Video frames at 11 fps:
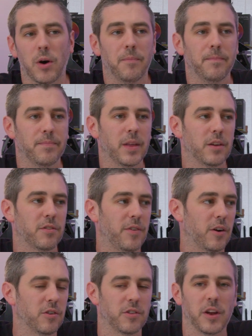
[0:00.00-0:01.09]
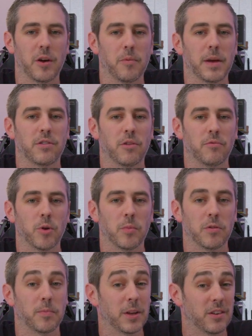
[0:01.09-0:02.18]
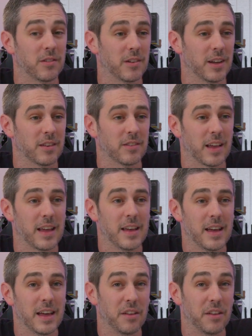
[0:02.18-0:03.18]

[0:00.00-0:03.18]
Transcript: Well, as far as I know, based on rumors, because like I say,